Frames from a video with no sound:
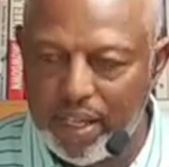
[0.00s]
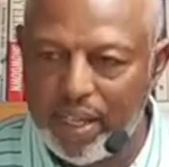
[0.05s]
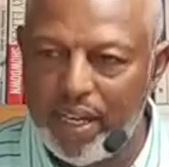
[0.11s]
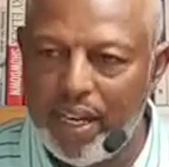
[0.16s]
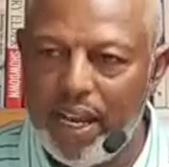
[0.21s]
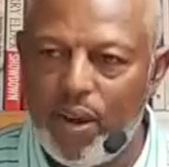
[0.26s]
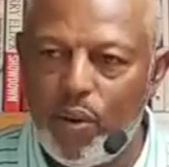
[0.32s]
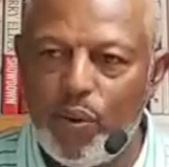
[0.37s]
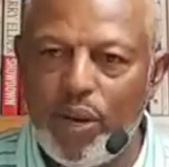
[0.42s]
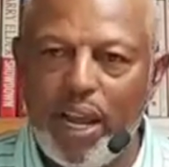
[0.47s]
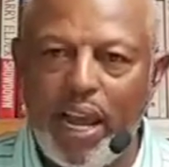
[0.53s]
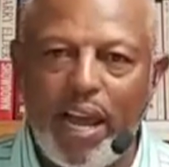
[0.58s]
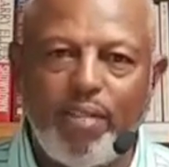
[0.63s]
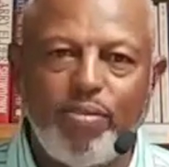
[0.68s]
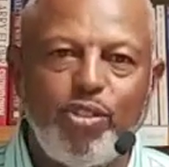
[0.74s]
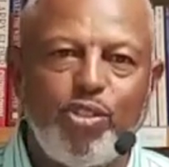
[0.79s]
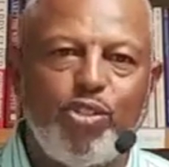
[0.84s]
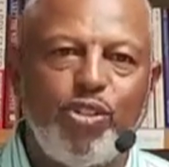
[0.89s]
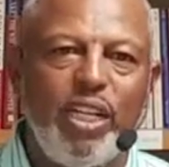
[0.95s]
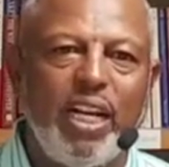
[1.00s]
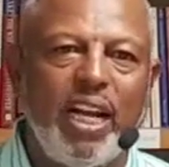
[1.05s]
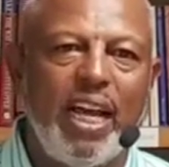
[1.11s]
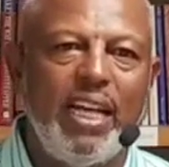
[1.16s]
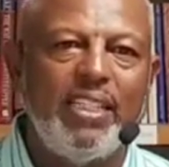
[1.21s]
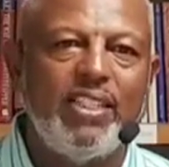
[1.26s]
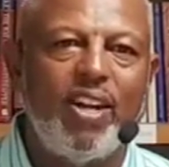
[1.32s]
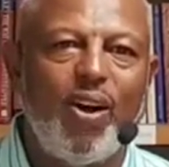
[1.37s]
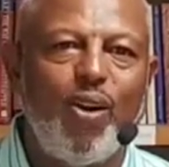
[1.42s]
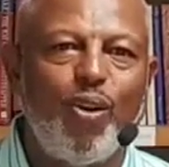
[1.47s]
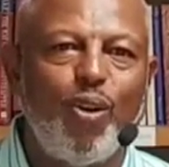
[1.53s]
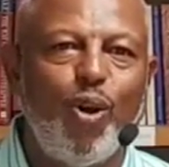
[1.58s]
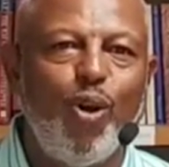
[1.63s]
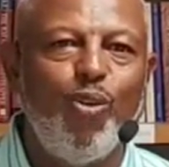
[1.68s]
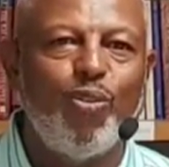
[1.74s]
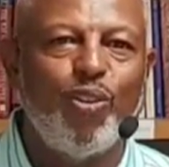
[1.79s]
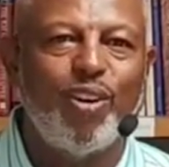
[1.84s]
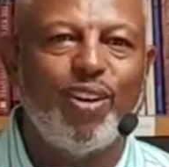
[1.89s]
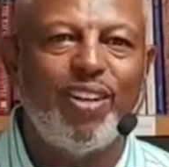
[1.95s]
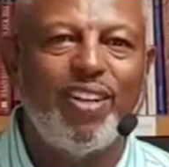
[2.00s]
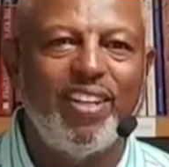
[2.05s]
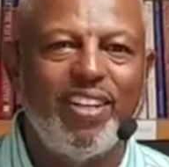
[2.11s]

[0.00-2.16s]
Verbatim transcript: Now we have street lights all over